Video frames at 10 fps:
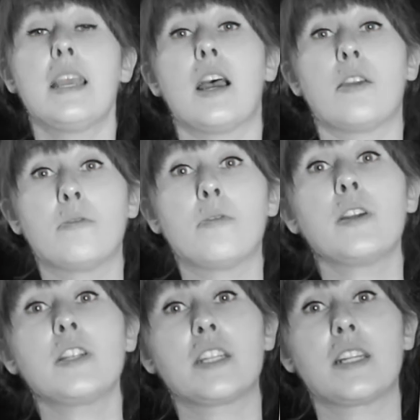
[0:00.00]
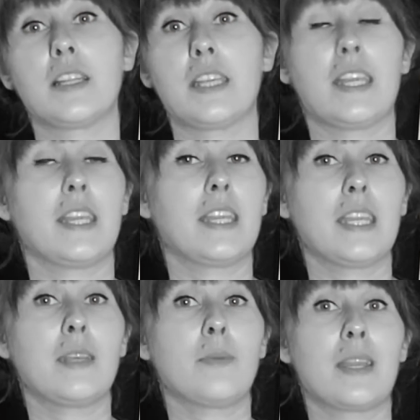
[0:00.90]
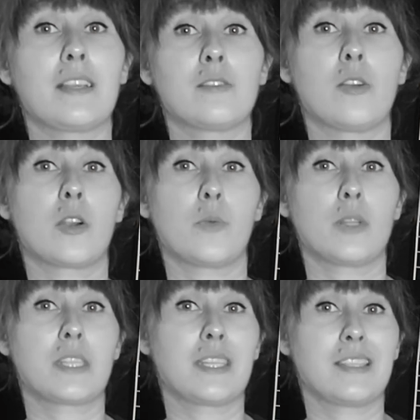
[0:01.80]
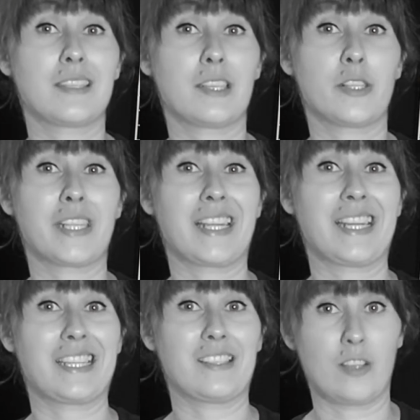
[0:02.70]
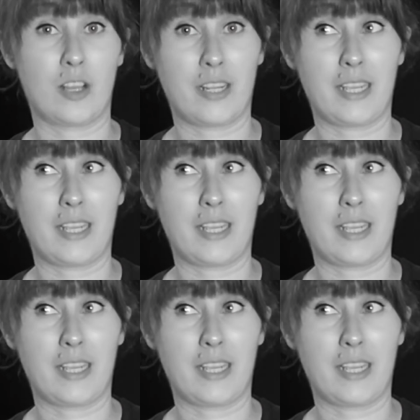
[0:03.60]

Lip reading: Unfortunately, guinea pigs are what's considered an exotic